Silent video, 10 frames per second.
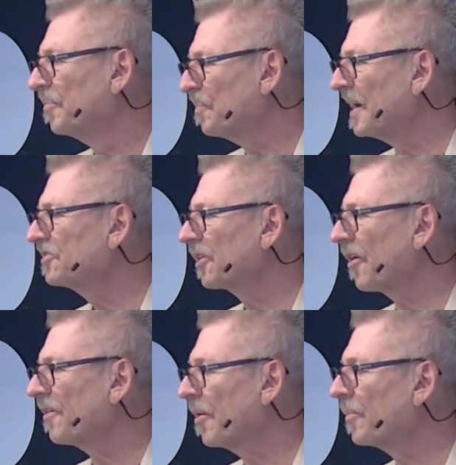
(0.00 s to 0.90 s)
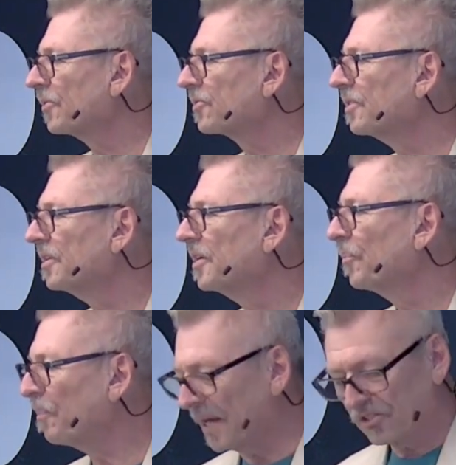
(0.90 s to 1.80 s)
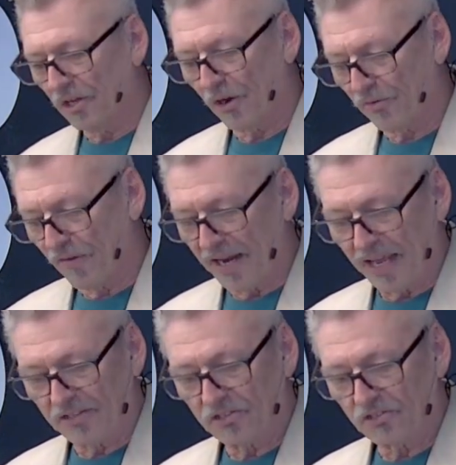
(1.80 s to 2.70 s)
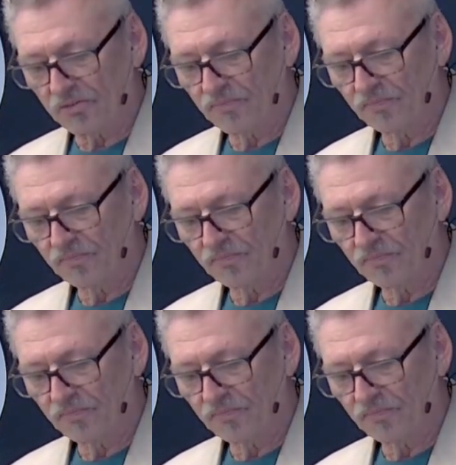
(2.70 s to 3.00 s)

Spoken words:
based on our numbers, based on our finances.